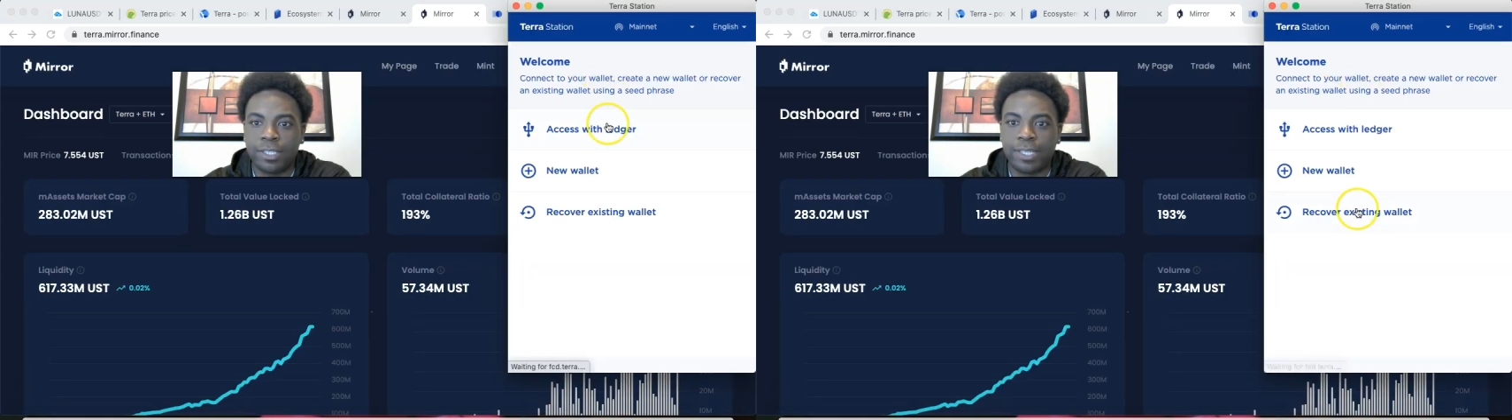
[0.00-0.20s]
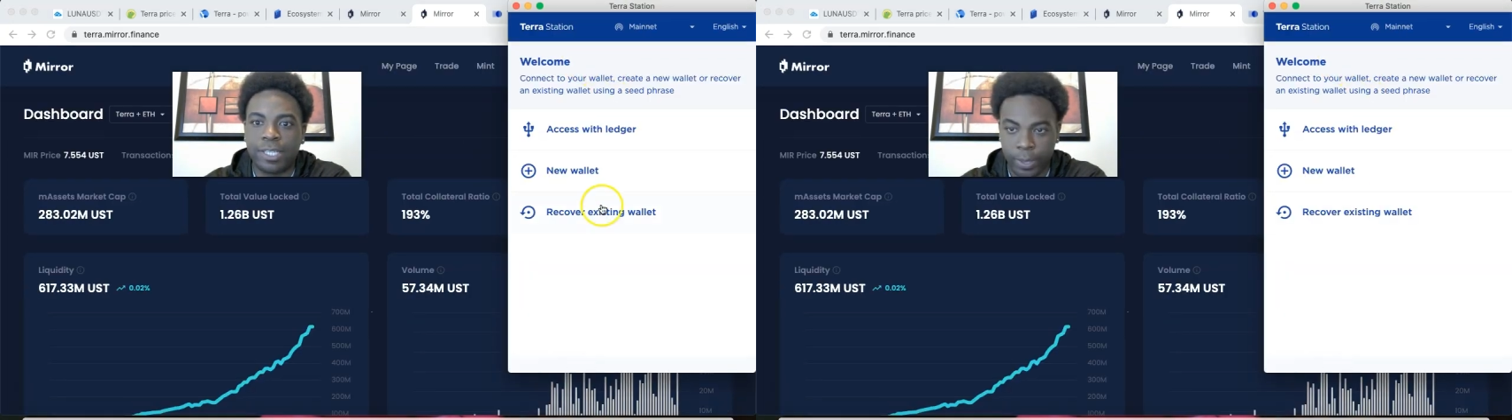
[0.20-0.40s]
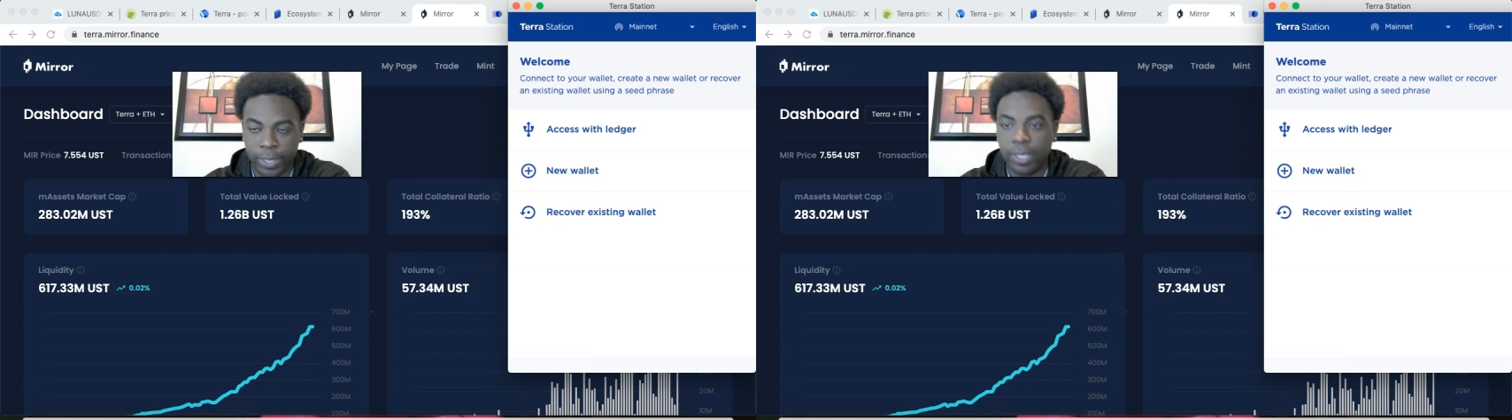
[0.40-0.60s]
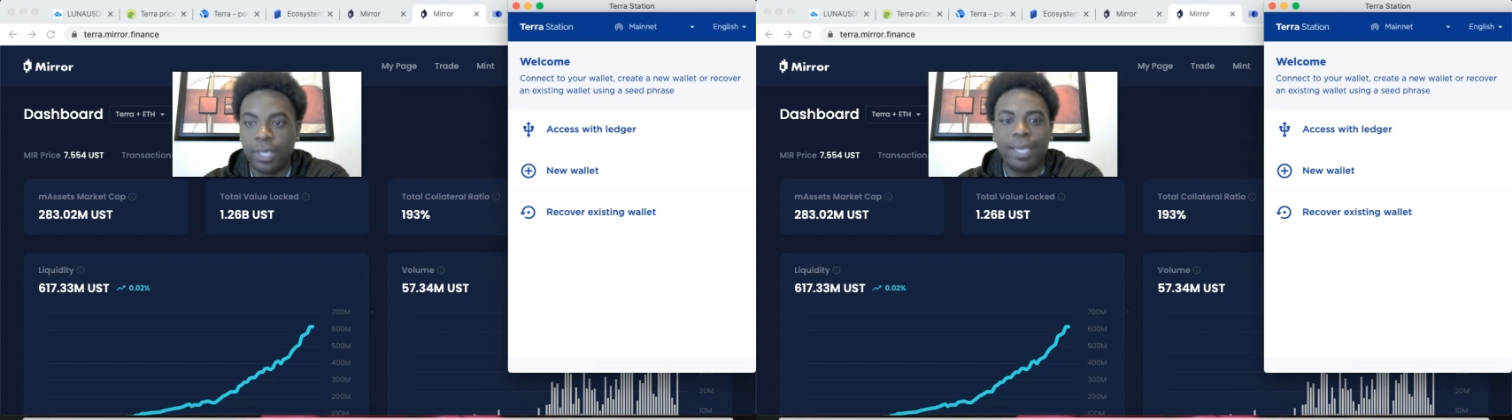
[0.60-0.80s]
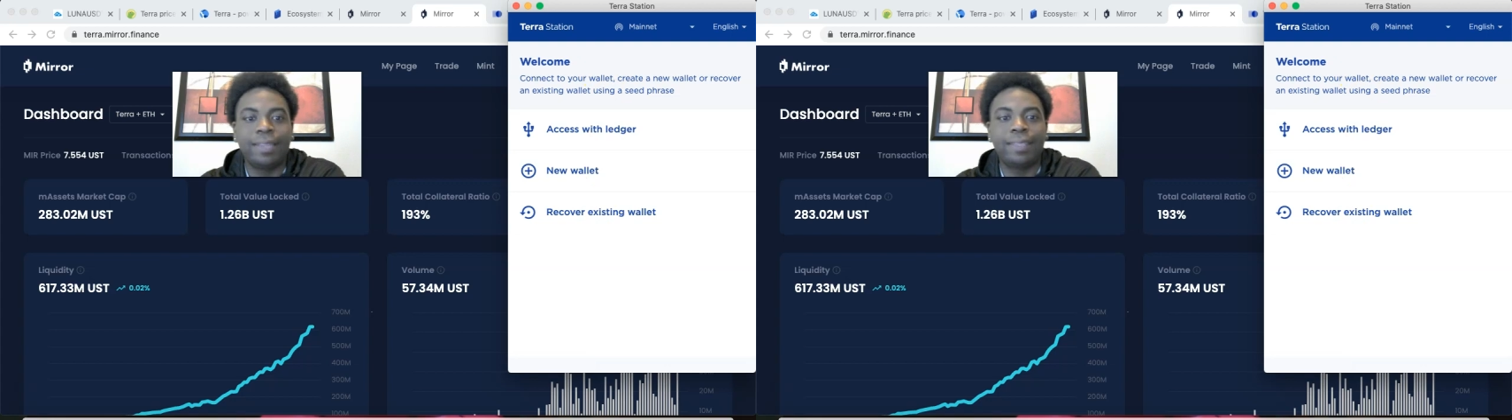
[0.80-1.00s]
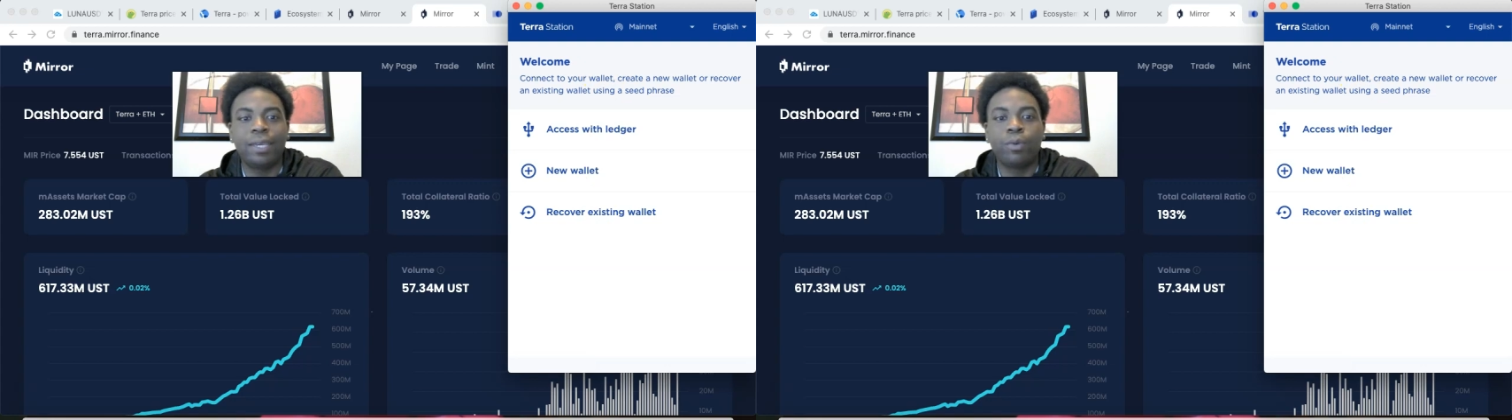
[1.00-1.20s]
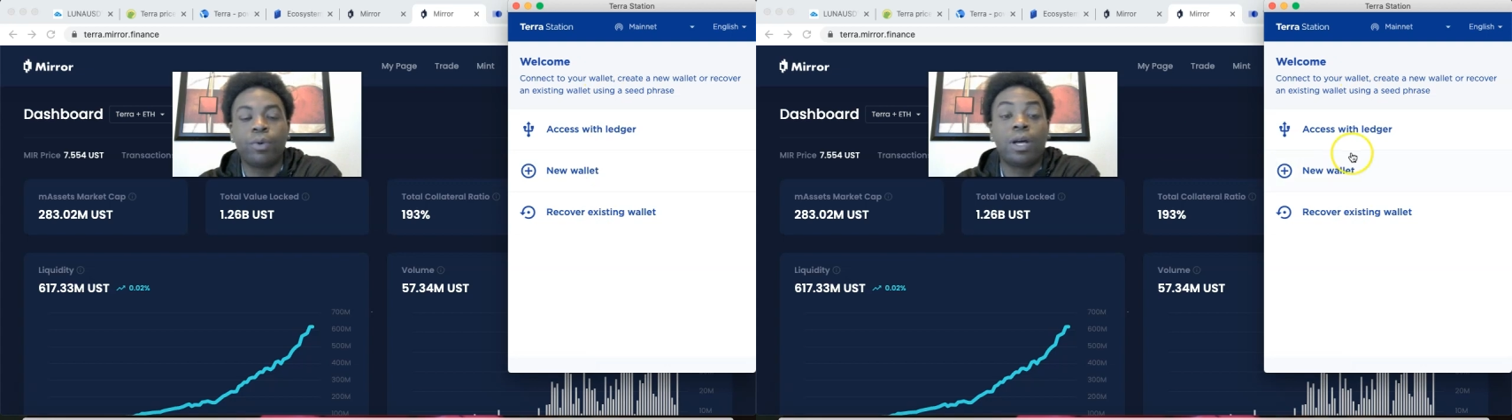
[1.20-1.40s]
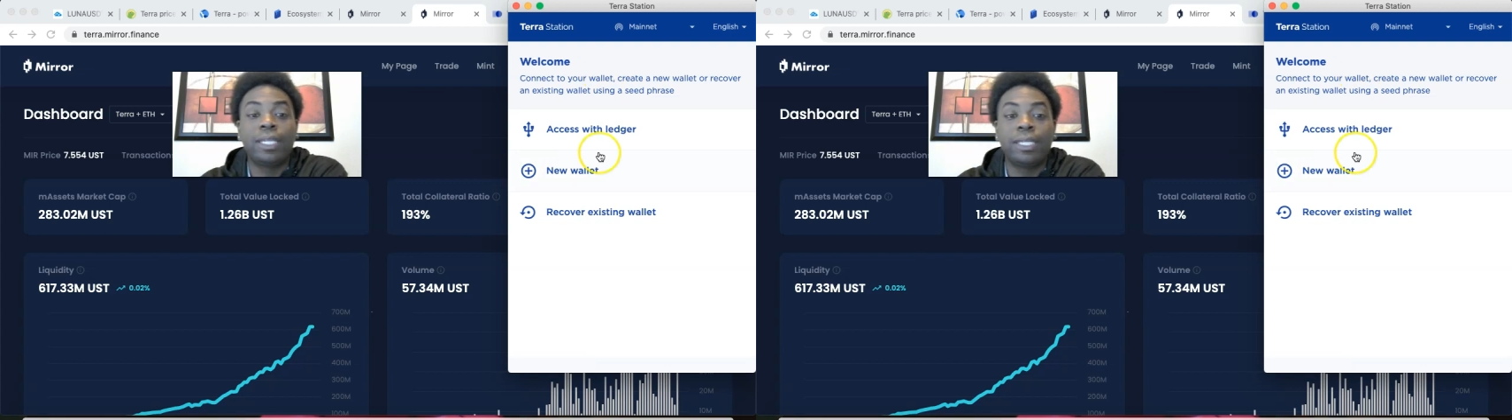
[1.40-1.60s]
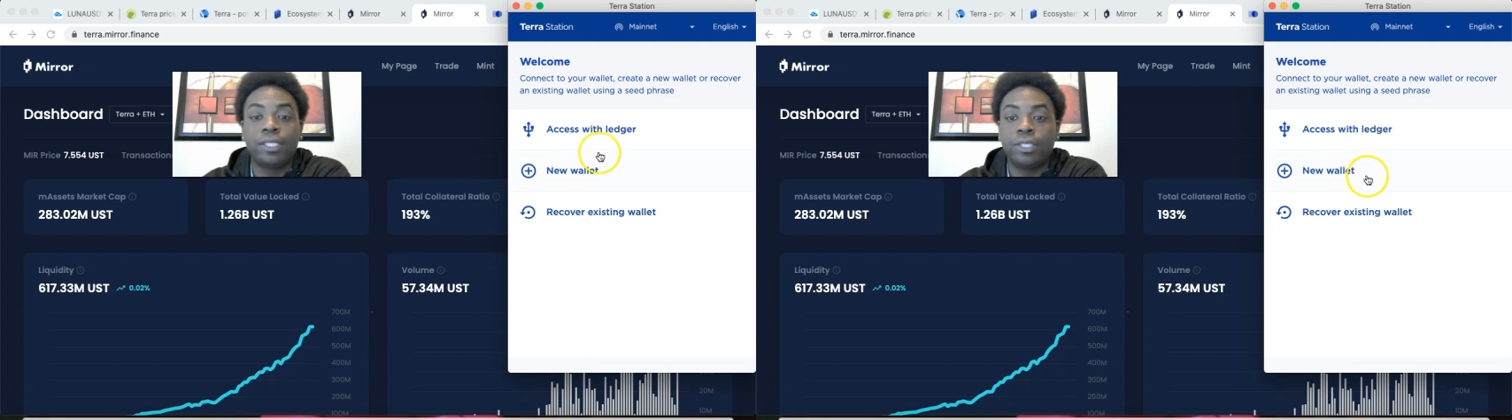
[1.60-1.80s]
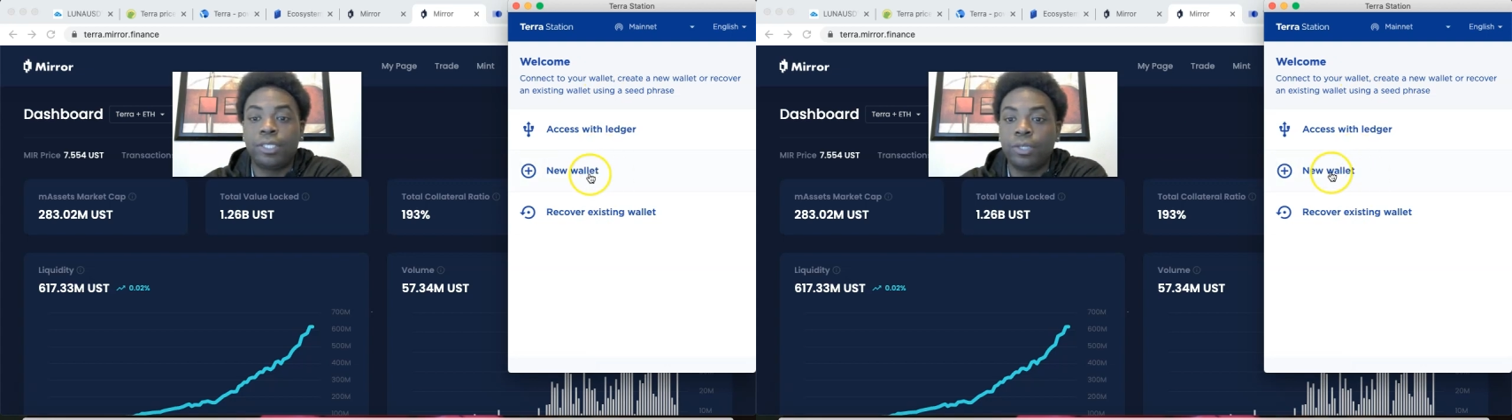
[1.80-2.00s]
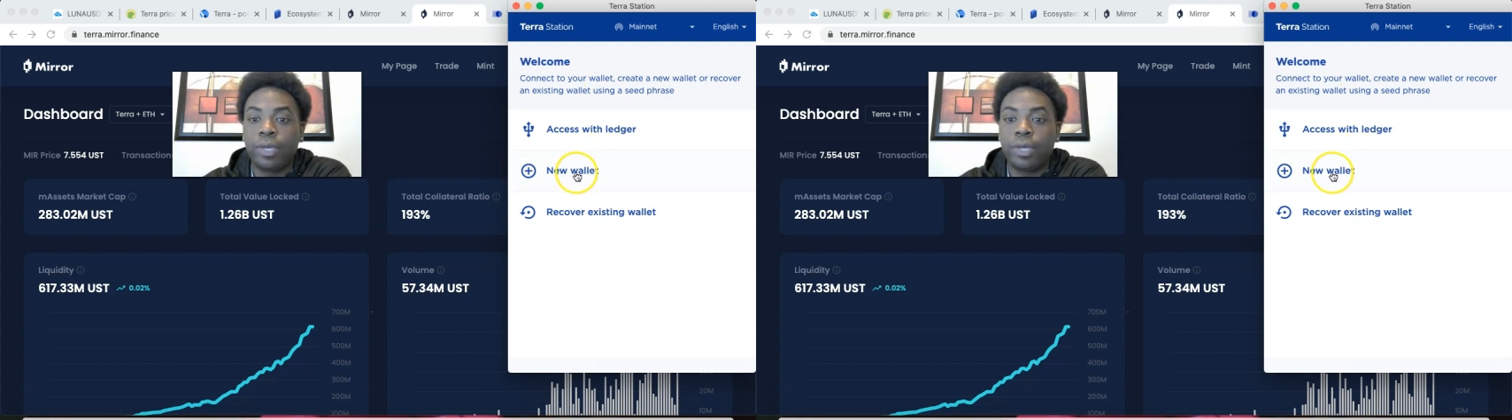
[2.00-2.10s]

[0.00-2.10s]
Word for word: Station, and then what I need to do